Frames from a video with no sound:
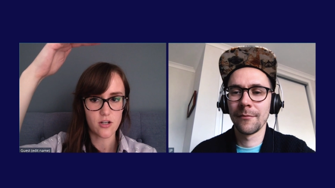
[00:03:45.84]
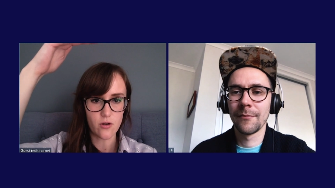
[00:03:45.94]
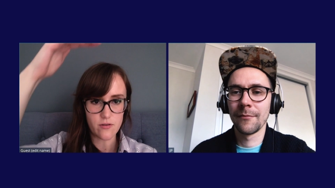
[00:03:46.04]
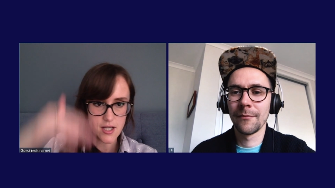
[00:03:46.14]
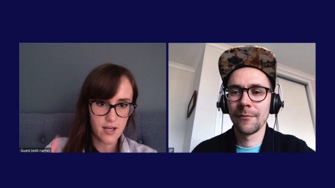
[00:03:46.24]
Speaker 1: and
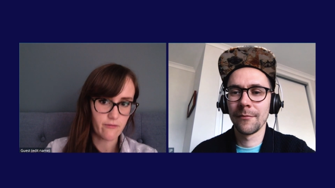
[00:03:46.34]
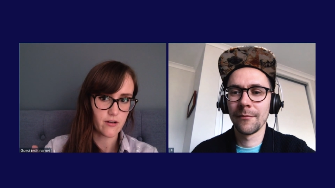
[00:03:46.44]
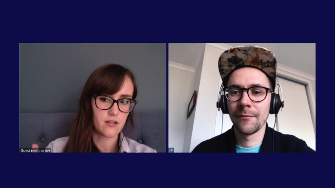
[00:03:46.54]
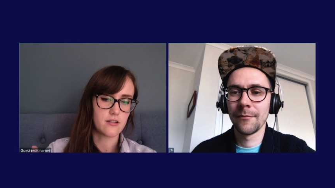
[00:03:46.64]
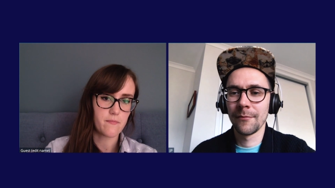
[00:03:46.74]
know that
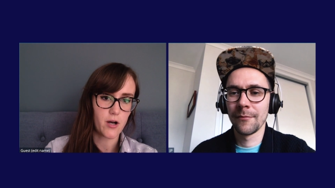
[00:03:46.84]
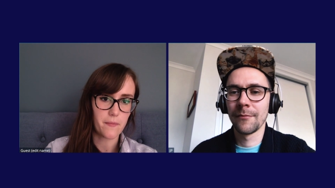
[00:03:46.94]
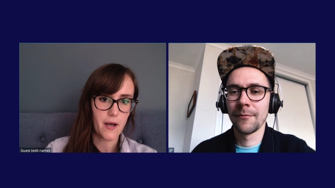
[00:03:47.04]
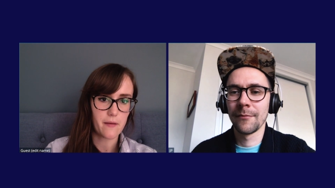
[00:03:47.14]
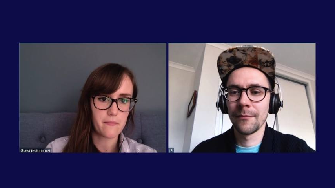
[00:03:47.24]
everything that
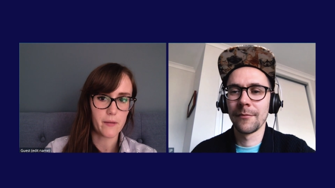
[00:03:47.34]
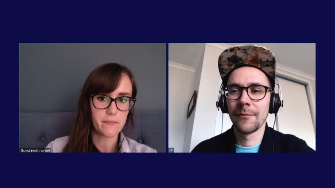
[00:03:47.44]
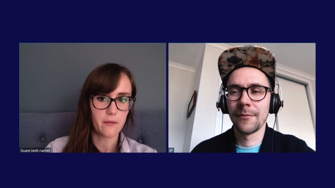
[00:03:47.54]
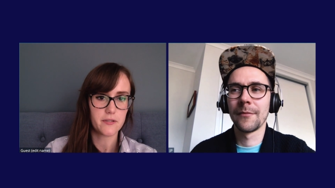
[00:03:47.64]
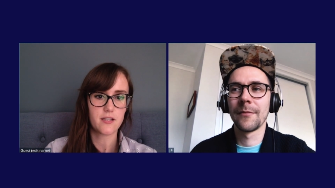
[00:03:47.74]
pop up
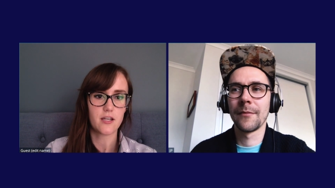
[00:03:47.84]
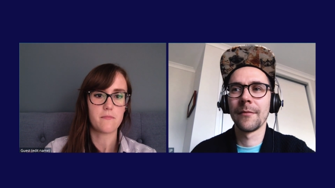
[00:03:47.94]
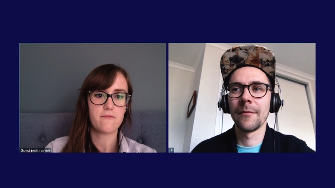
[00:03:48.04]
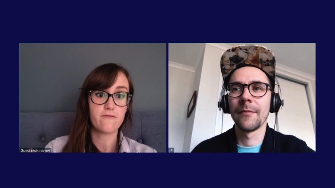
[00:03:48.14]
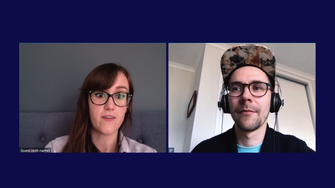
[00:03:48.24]
pops up is going
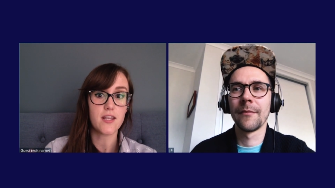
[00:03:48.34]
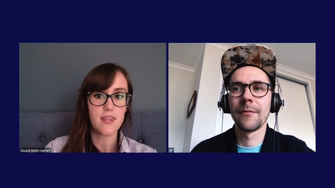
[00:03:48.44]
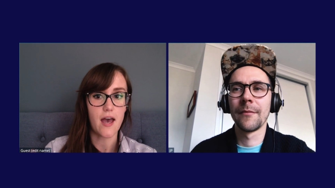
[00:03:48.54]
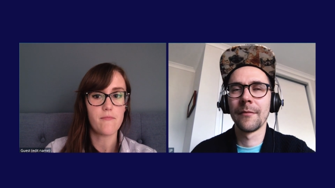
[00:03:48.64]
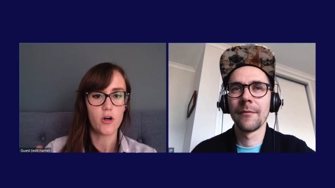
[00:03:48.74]
to
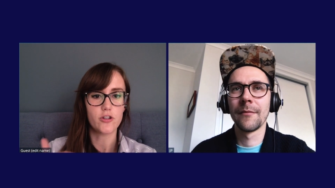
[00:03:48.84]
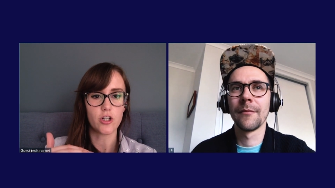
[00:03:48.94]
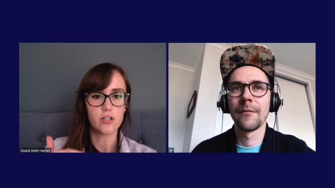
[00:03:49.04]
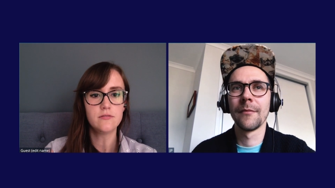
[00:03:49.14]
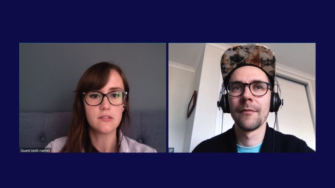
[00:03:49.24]
fit that
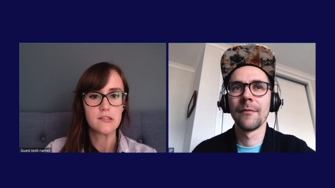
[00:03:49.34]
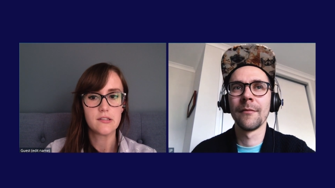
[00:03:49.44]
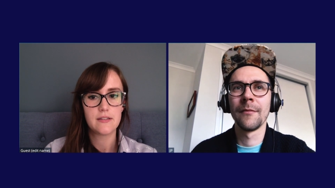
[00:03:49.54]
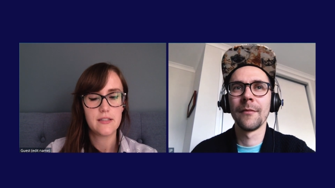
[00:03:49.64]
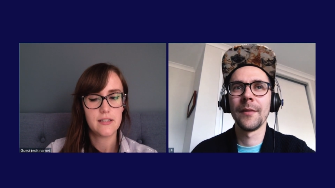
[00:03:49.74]
module
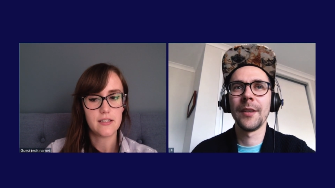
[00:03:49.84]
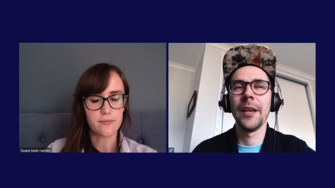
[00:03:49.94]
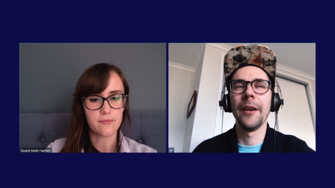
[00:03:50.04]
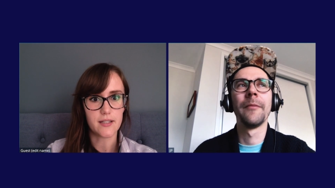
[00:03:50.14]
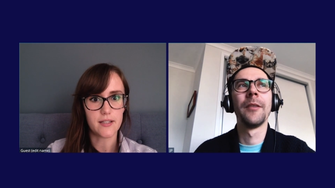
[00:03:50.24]

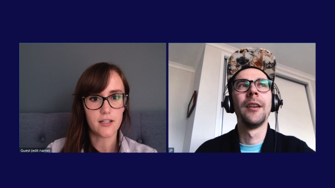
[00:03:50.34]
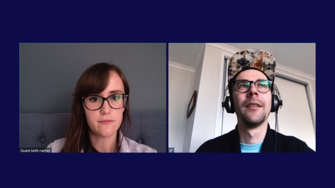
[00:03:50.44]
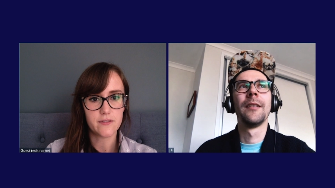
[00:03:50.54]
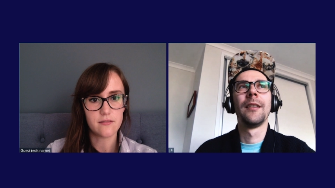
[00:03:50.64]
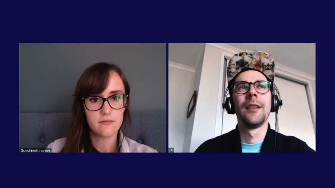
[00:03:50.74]
is yeah. really
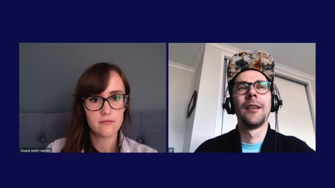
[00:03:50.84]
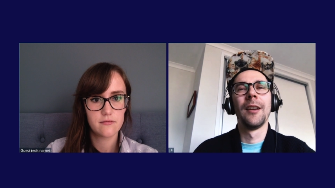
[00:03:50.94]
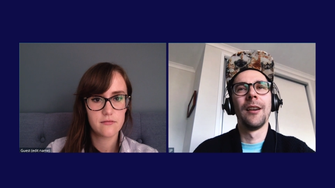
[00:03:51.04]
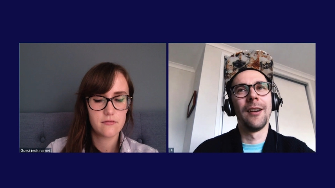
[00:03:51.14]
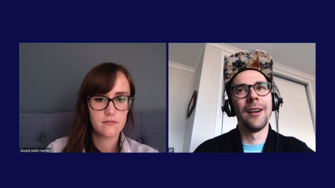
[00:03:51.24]
helpful.
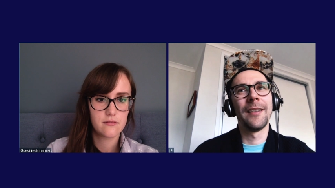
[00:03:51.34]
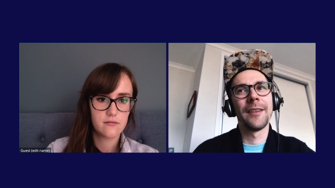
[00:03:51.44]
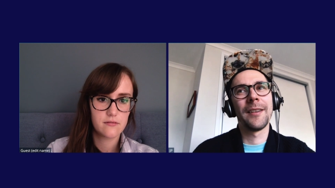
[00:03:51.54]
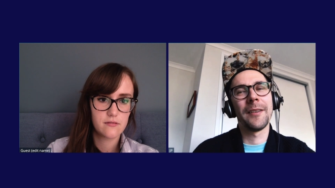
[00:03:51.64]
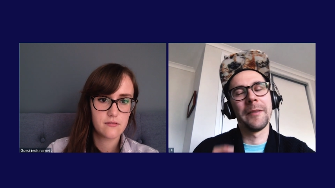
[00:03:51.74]

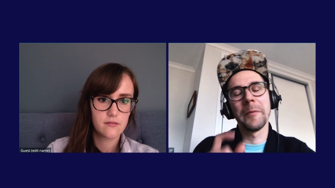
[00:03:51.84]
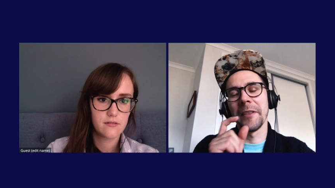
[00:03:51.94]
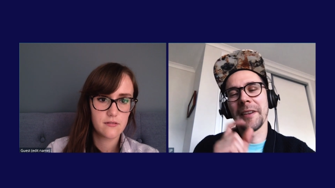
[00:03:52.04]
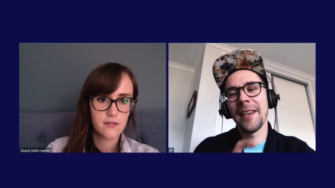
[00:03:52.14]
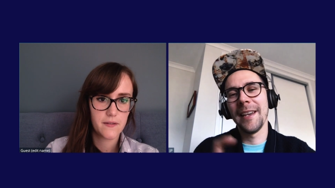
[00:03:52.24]
Speaker 2: I think
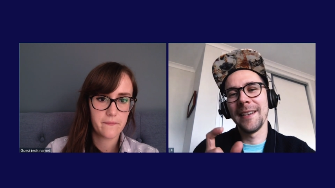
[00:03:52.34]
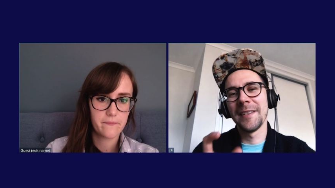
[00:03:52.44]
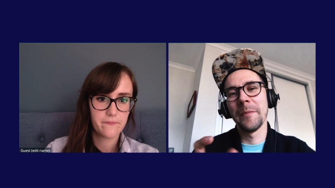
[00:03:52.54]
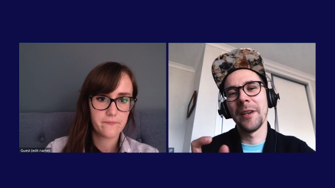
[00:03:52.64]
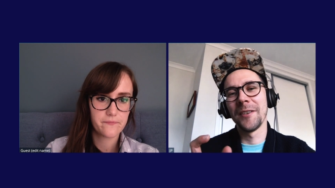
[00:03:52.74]
the
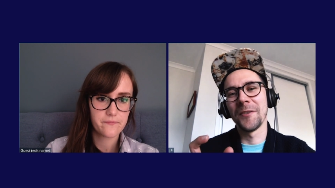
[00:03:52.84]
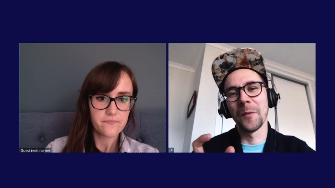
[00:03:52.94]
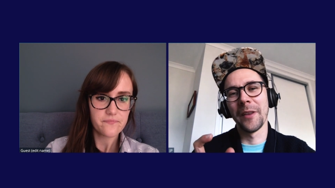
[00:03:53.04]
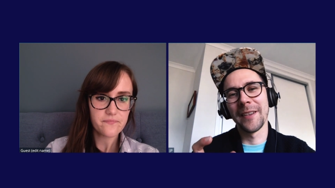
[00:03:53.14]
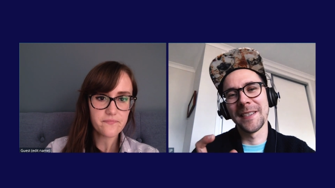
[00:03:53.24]
key to making
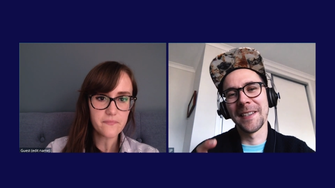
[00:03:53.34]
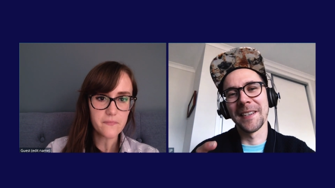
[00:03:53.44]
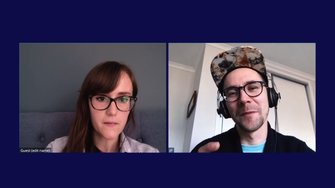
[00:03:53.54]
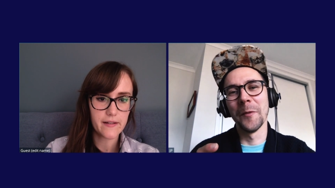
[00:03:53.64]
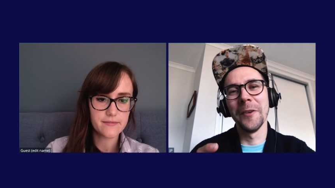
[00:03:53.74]
sure that these
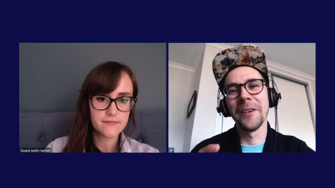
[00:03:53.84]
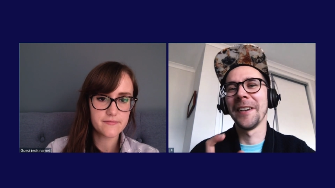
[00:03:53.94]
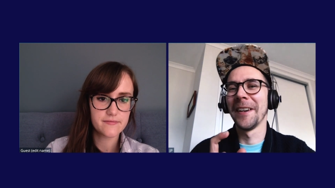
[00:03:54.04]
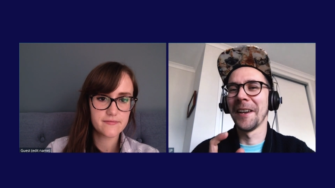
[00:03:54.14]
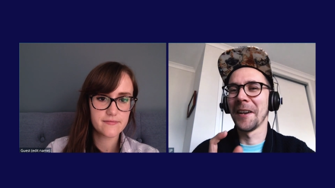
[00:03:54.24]
things
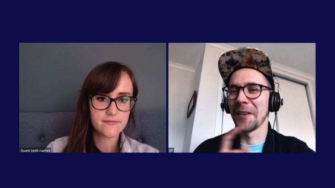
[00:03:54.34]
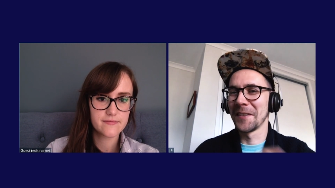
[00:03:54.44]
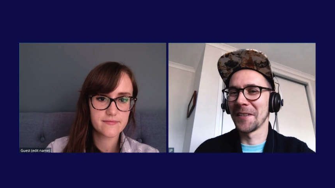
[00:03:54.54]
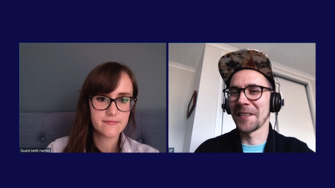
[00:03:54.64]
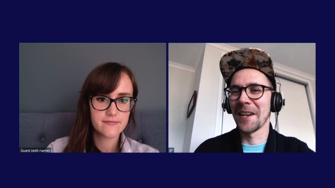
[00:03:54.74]
work
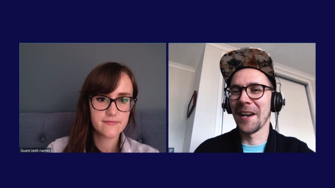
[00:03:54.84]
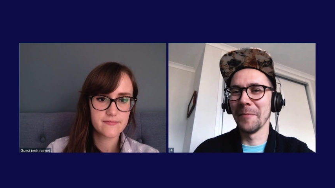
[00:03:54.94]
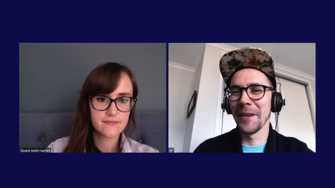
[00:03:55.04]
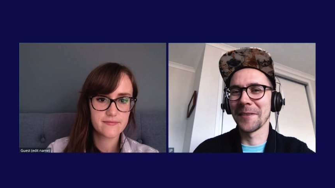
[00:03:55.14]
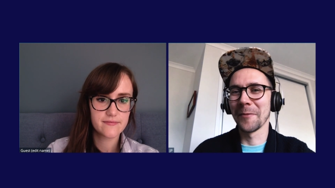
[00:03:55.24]
just
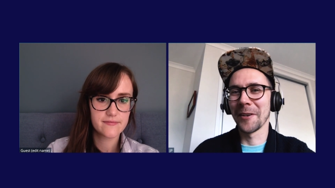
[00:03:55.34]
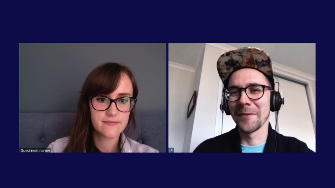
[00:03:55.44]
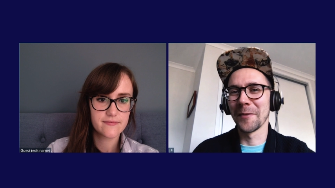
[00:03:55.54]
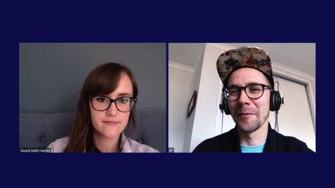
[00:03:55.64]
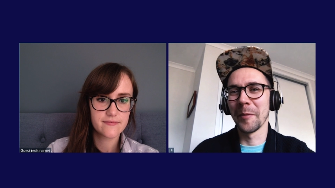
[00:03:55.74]
tying back to what
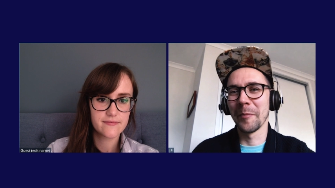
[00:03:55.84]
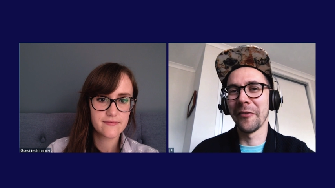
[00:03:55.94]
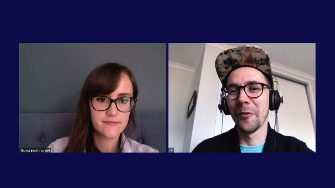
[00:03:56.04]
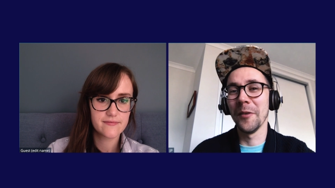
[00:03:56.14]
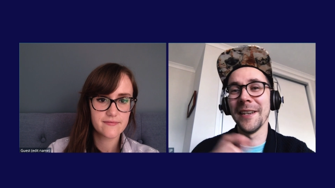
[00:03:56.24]
I was talking about
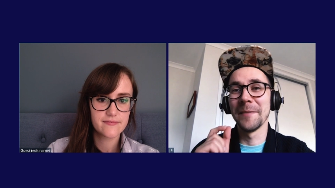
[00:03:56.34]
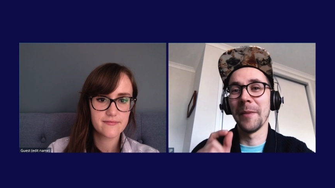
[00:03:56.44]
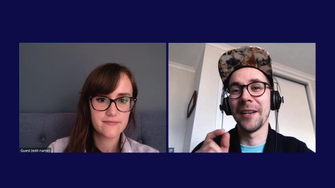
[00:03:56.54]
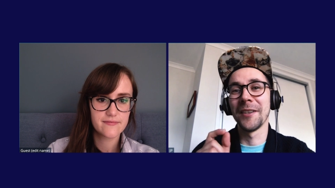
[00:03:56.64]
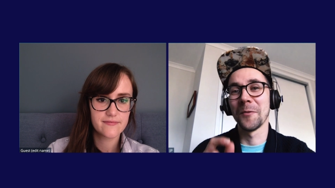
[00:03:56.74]
before,
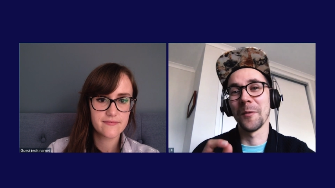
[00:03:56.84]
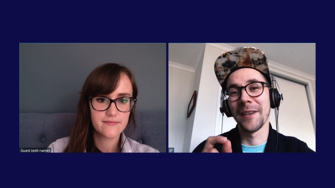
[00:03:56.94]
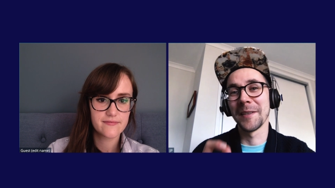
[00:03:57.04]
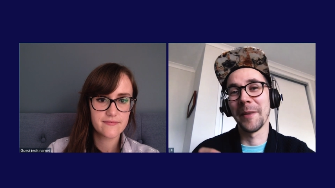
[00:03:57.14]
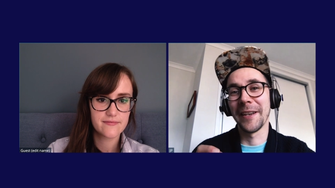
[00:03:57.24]
is making
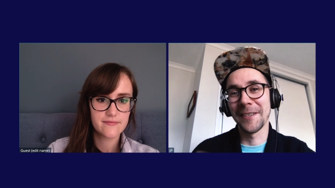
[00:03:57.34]
sure that it's